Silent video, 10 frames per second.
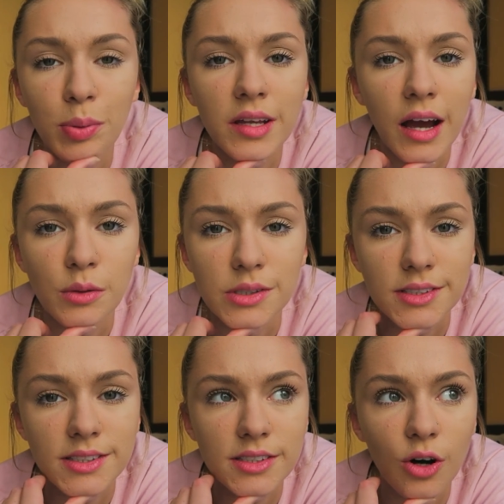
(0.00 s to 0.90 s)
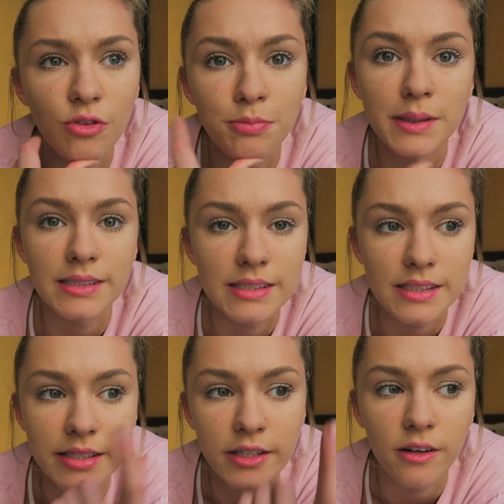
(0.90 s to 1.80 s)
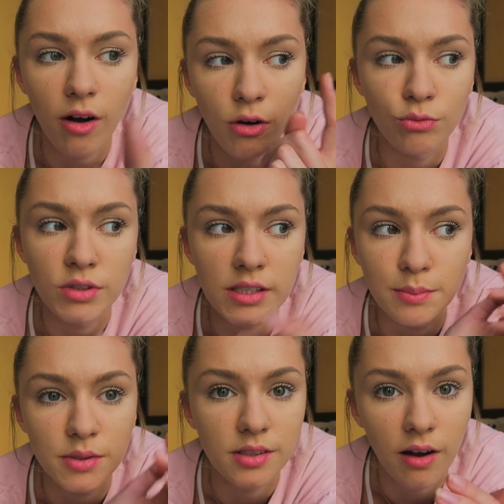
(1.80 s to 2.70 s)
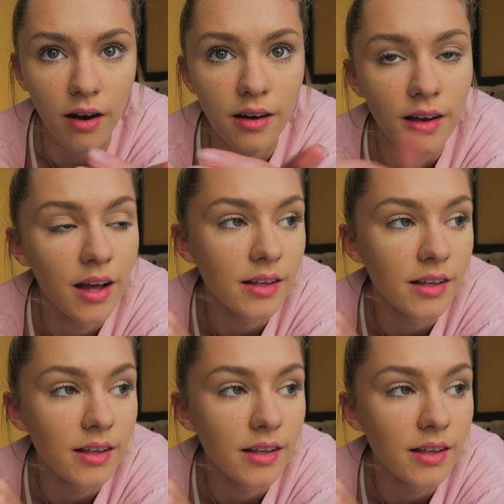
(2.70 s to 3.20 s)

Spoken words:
opening hours of businesses here are really bizarre.